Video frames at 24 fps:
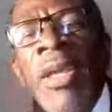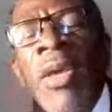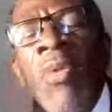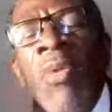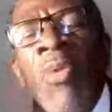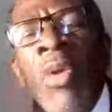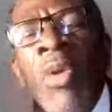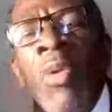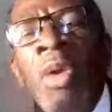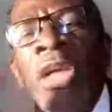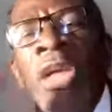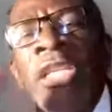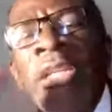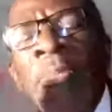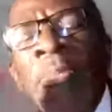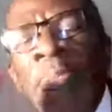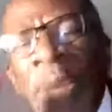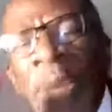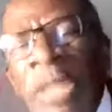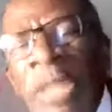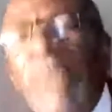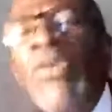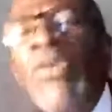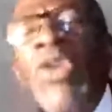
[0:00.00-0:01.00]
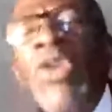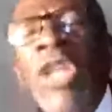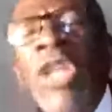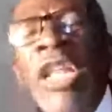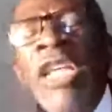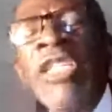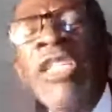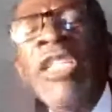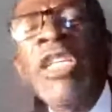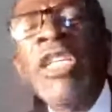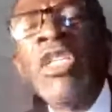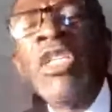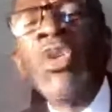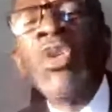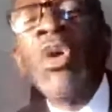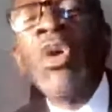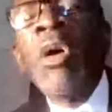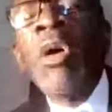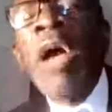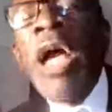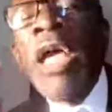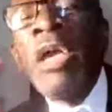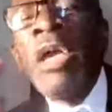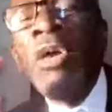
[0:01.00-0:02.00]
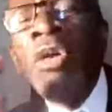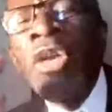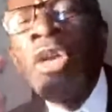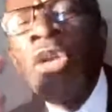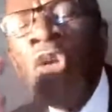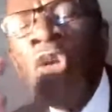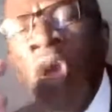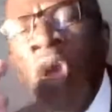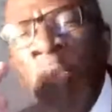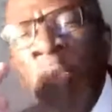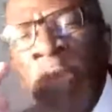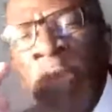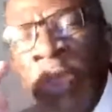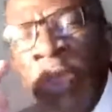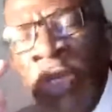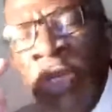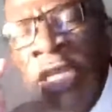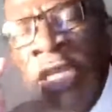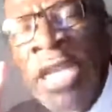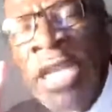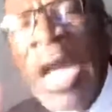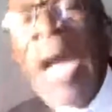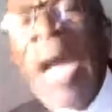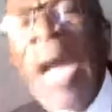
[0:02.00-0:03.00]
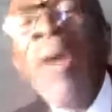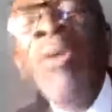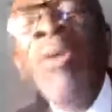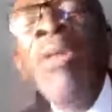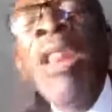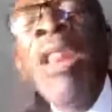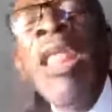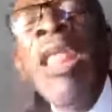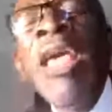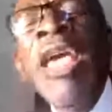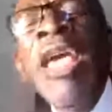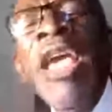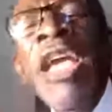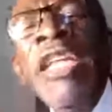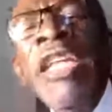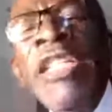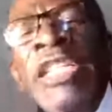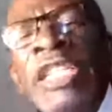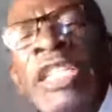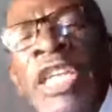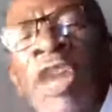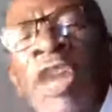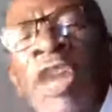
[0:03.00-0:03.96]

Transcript: We want a peaceful election. So I only hope between now and the day